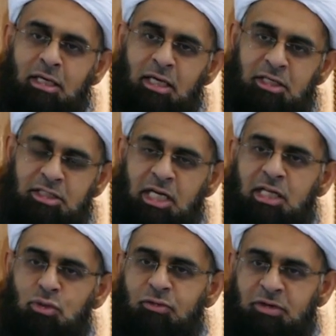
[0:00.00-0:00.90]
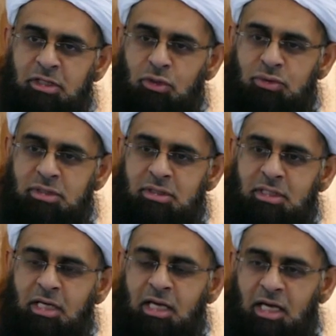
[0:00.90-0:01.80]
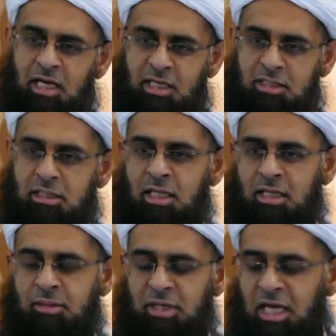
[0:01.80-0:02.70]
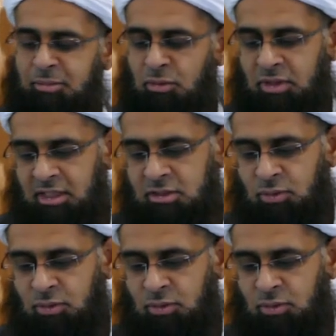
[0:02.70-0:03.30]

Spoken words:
in Jannatul Firdaus, and Allah be happy with us.